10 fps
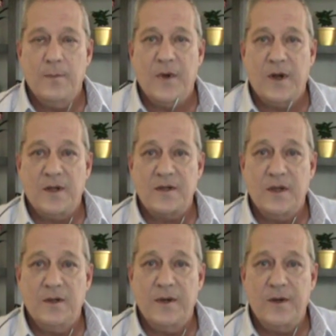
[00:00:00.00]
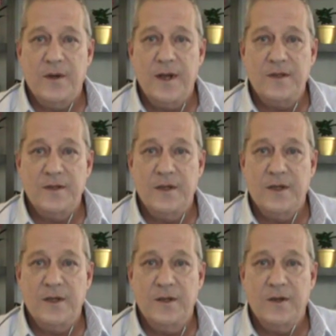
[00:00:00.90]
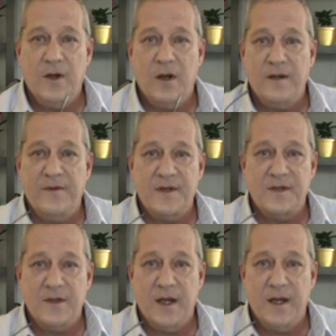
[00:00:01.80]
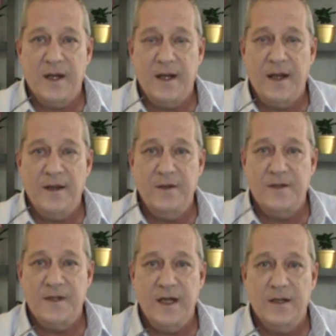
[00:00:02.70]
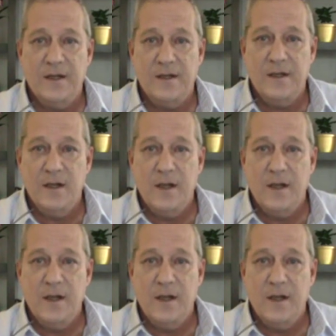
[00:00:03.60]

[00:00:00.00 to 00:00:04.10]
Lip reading: but also we're going to include all of Australia, New Zealand,